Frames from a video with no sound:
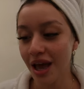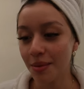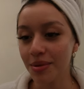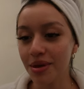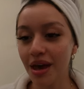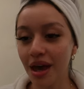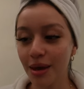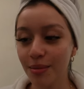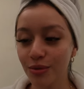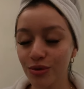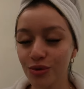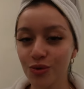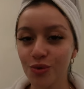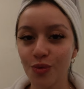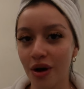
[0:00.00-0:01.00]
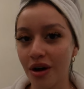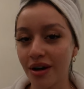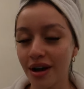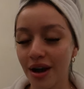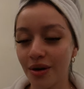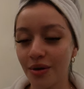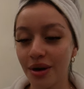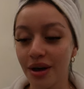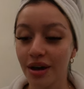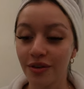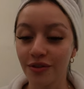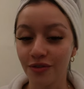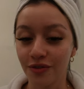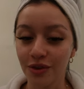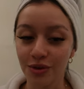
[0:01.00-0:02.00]
be able to walk out
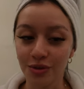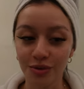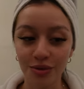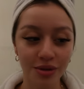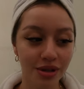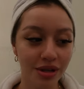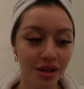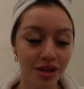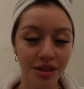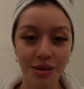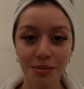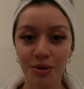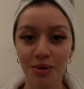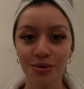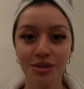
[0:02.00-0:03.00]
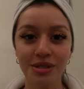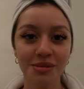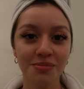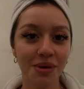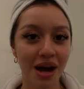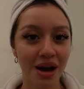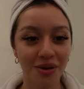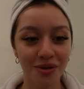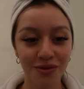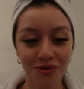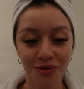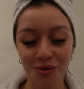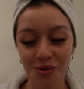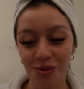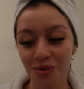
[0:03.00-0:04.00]
and feel the most
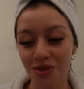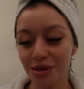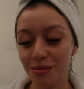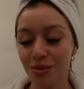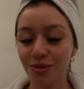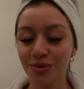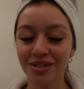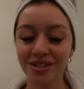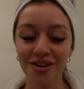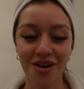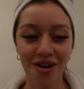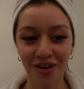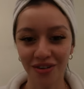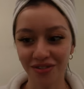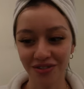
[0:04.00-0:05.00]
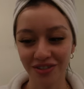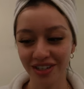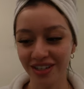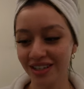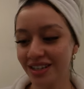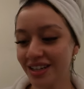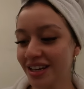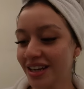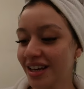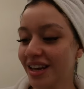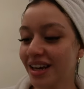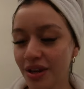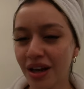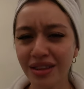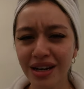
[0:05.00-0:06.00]
powerful, the most confident.
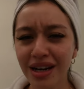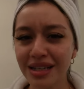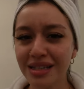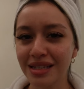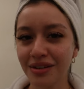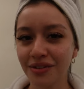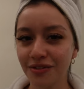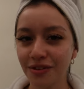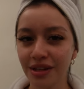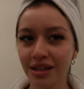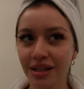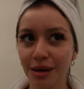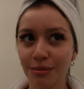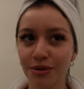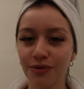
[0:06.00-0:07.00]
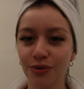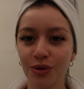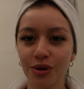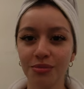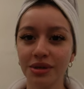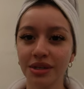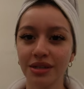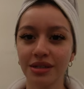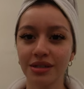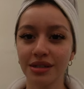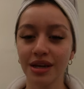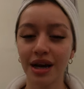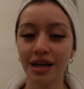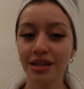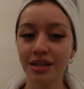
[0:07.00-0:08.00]
Not that I didn't feel like that before, because
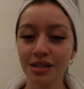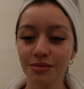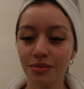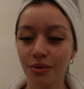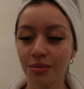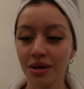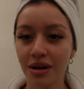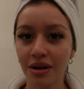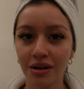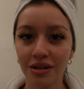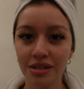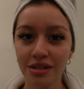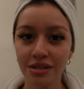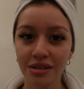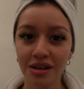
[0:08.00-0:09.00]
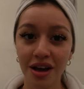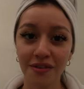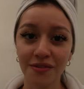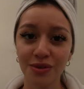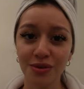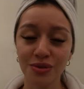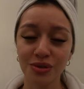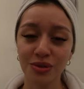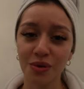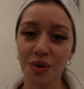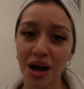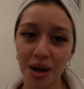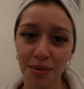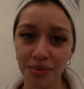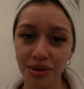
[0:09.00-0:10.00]
at this moment, honestly, I feel so
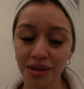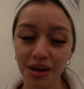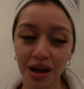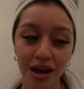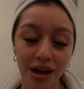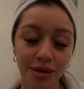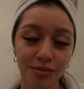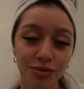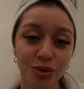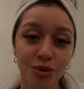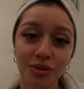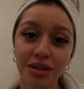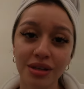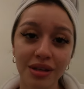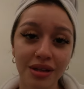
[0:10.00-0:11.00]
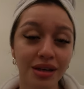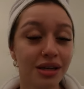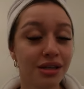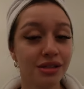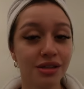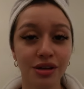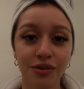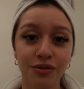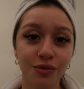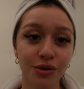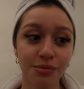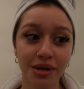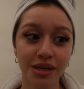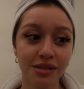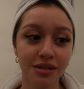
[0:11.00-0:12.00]
happy. I am totally in love with
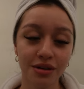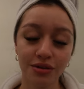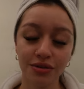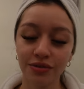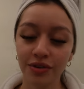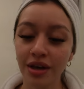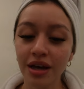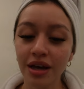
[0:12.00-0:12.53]
myself,